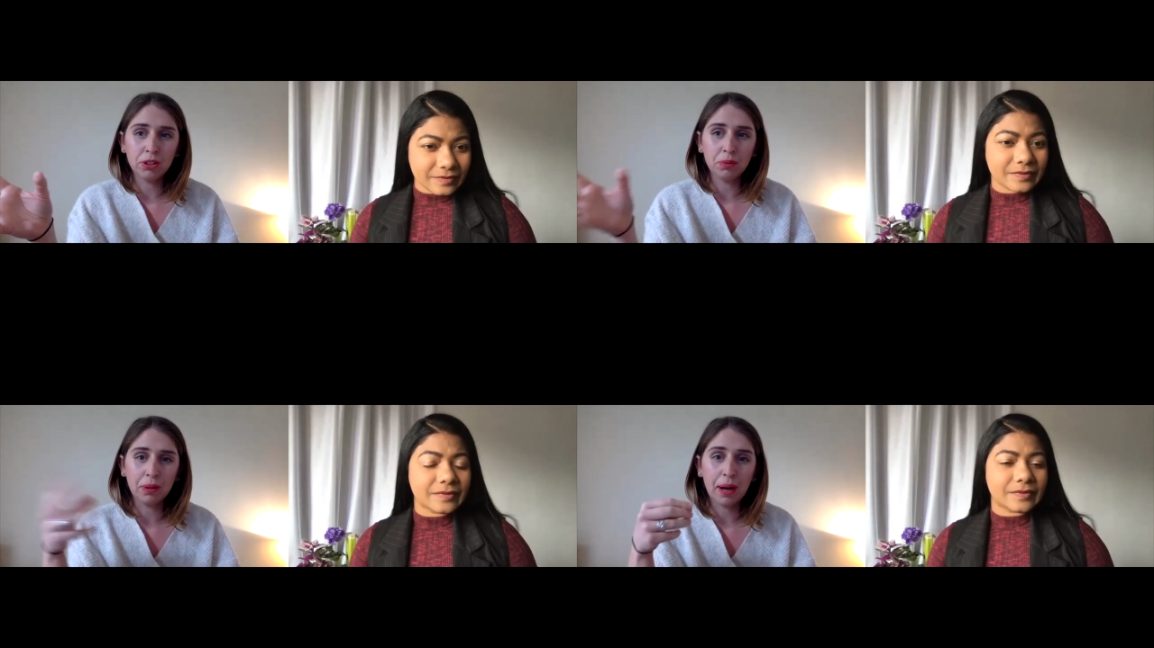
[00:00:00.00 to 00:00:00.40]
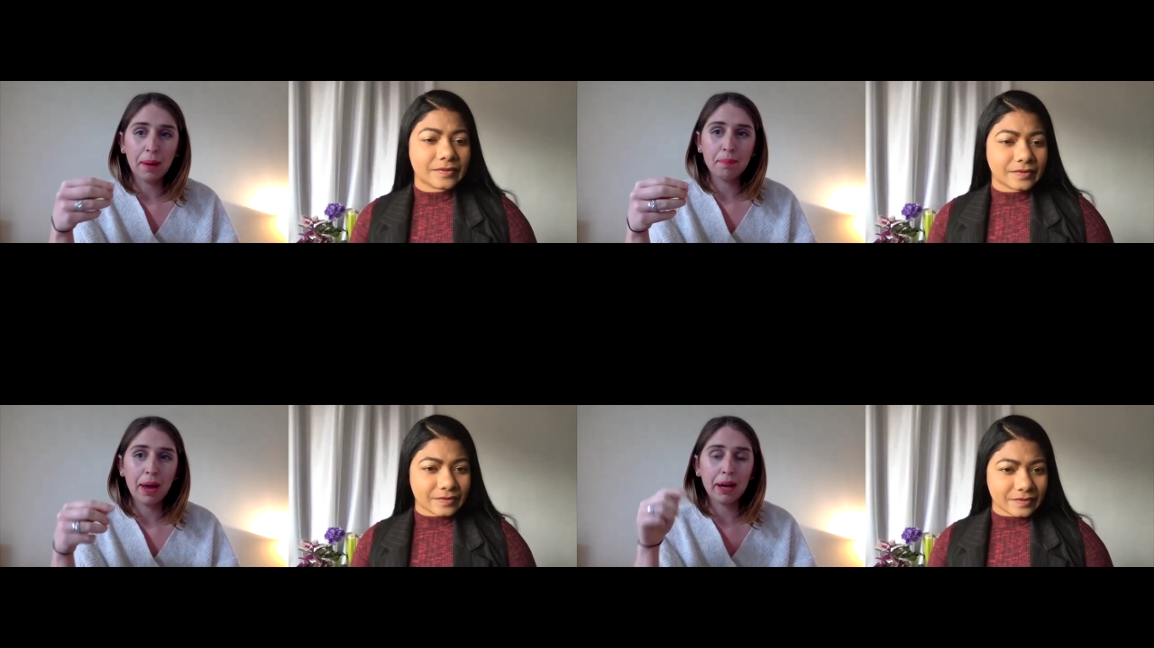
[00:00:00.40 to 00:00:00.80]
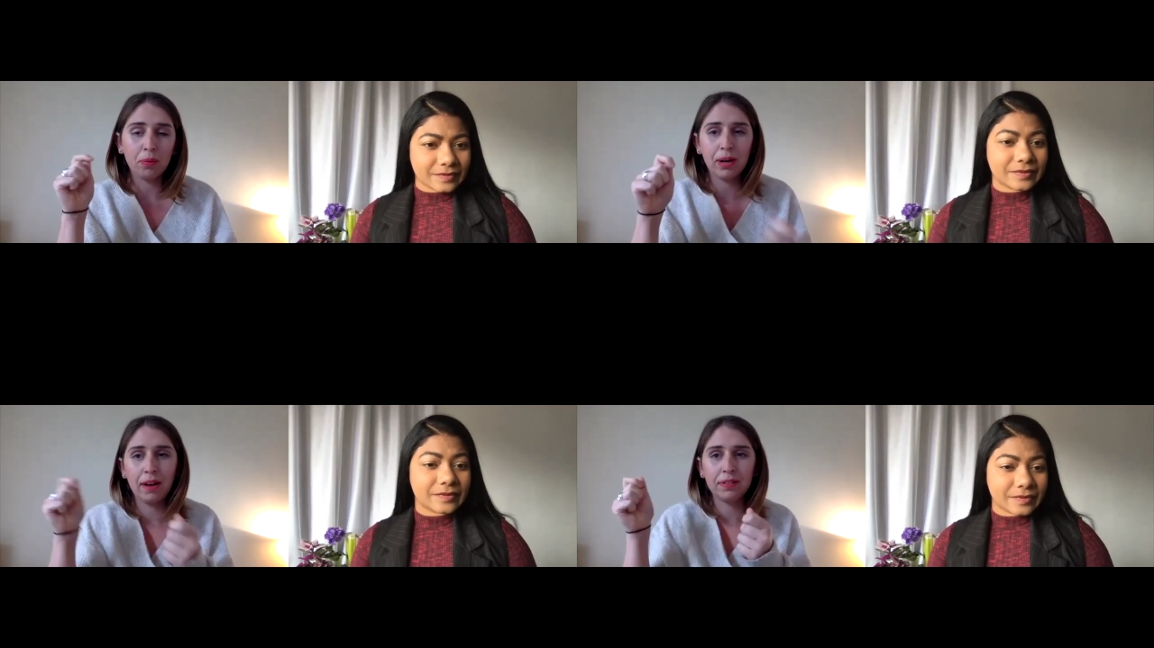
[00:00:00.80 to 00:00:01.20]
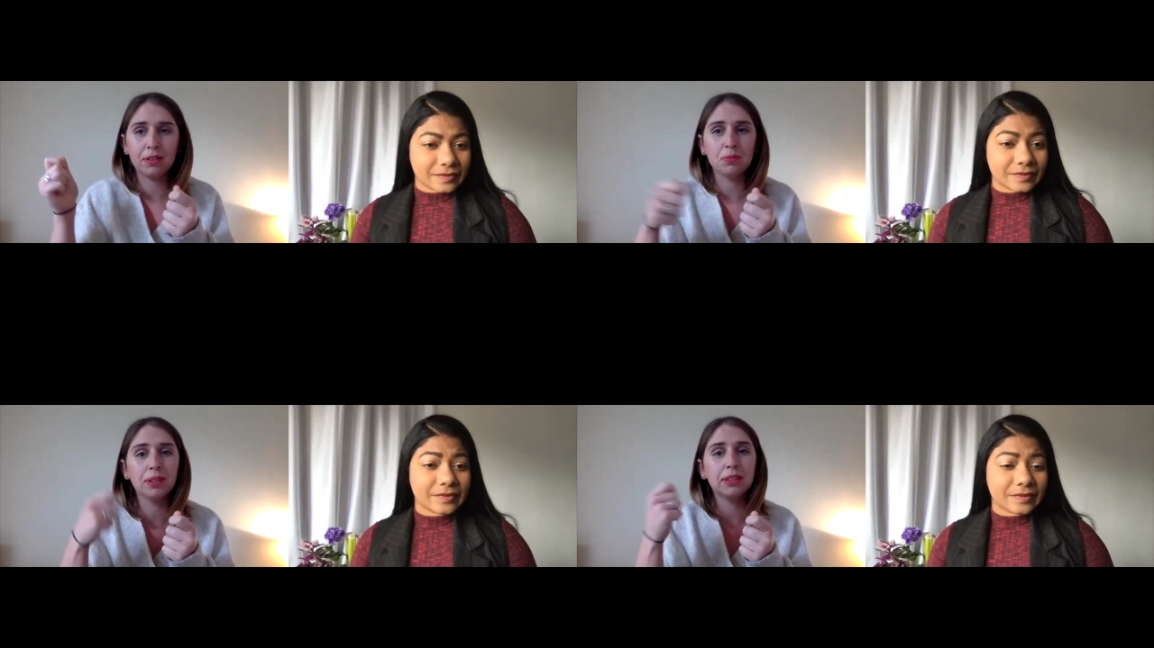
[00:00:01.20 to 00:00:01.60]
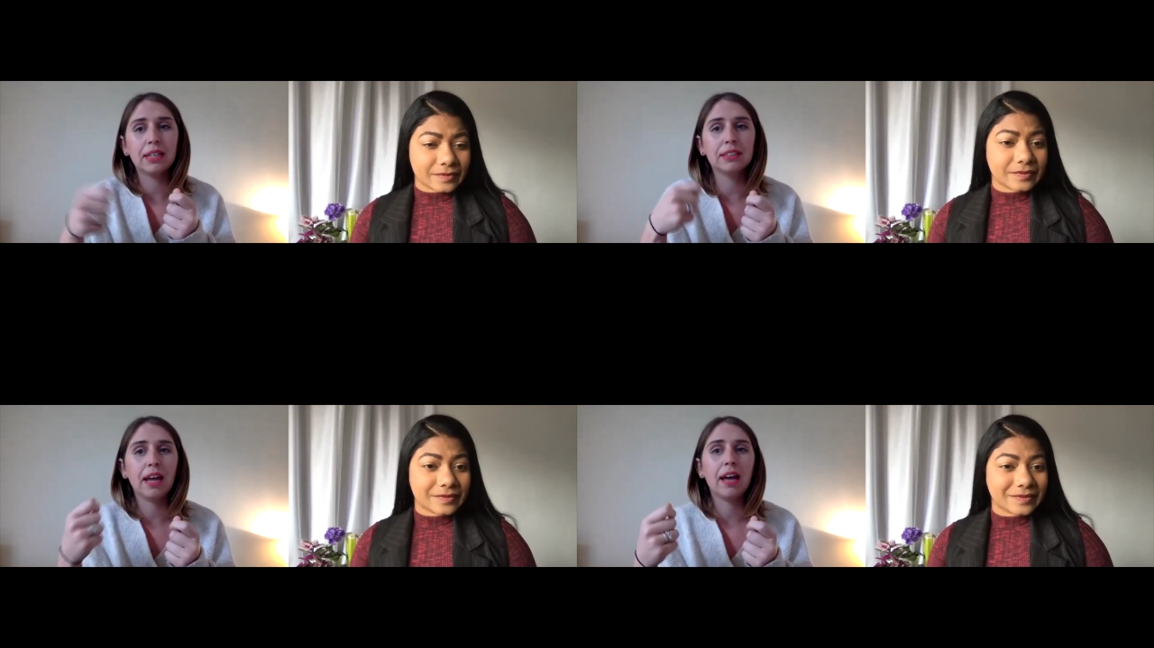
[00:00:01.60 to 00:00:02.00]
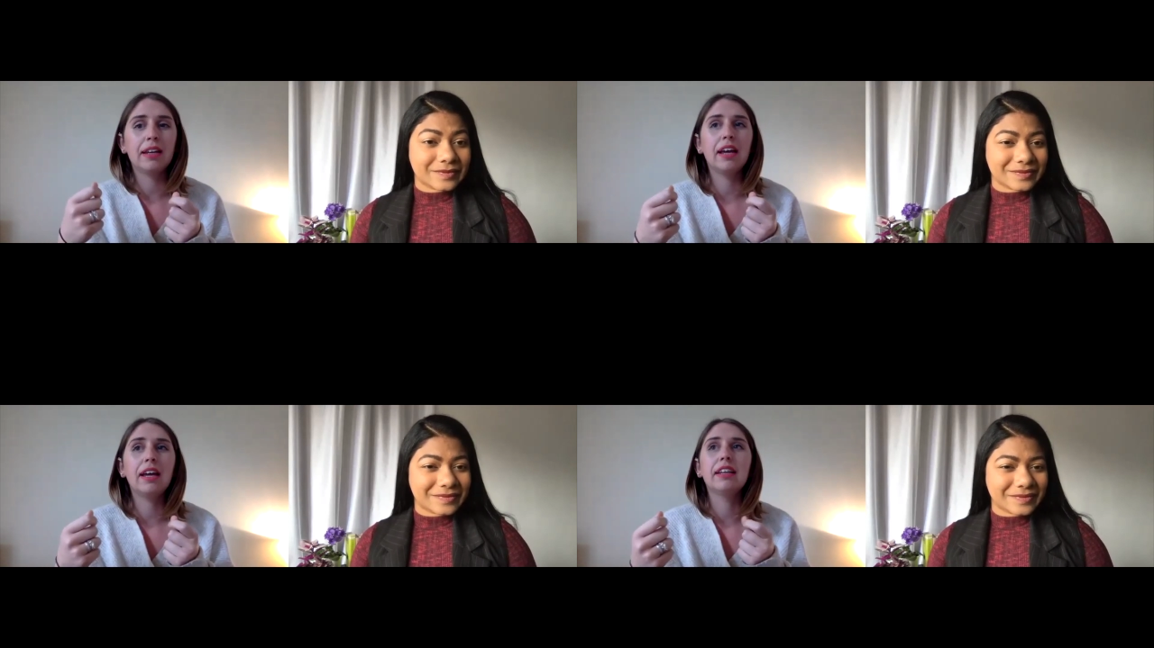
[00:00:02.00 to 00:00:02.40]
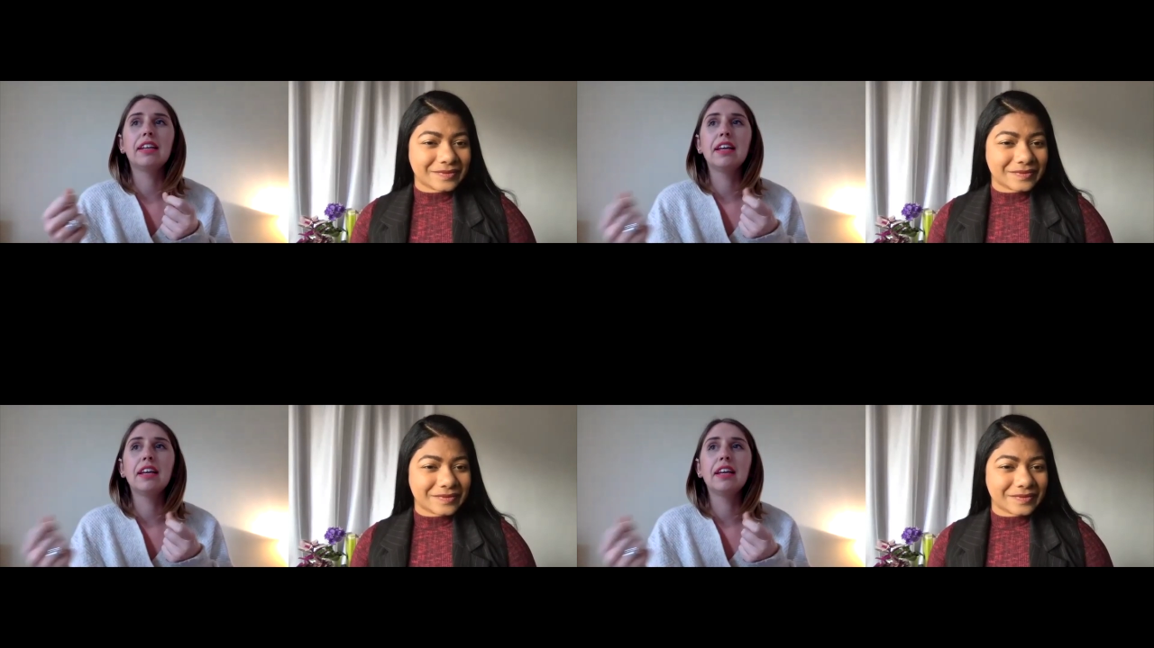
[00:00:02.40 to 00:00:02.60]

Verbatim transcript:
Speaker 1: would come back, and would have to almost like scan it in,